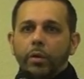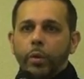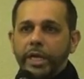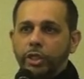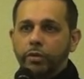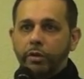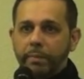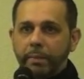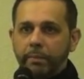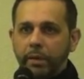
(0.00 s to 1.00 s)
we should
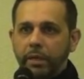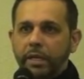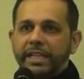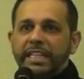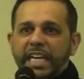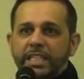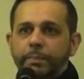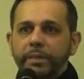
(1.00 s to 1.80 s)
remember these